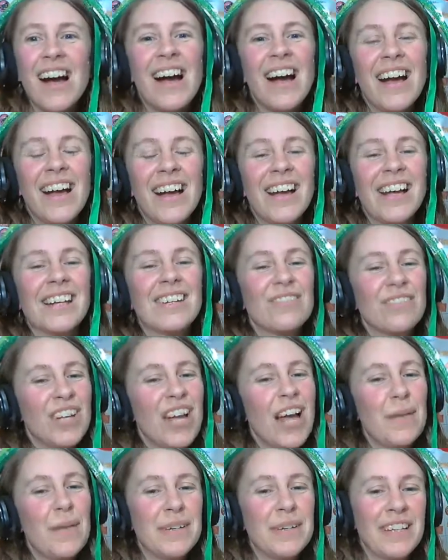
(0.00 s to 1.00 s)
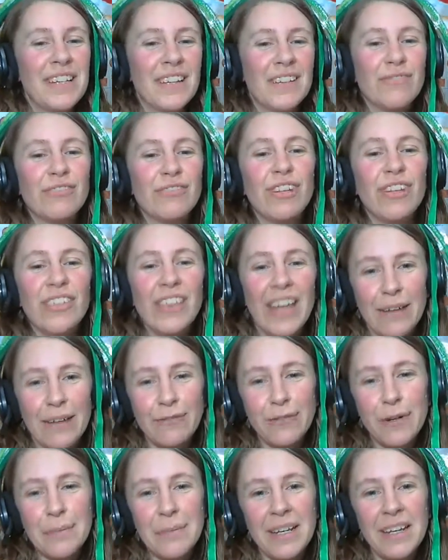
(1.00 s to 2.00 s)
And the VIPKID filled that
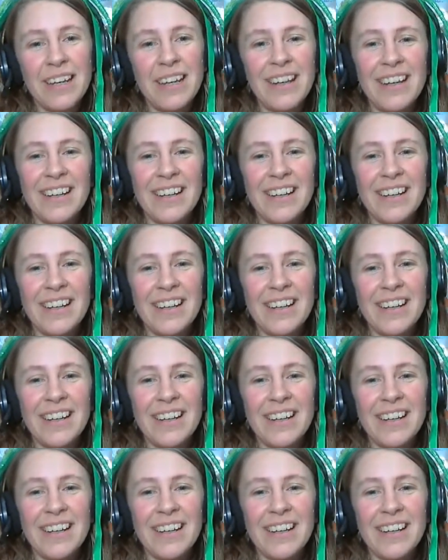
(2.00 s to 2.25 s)
for me.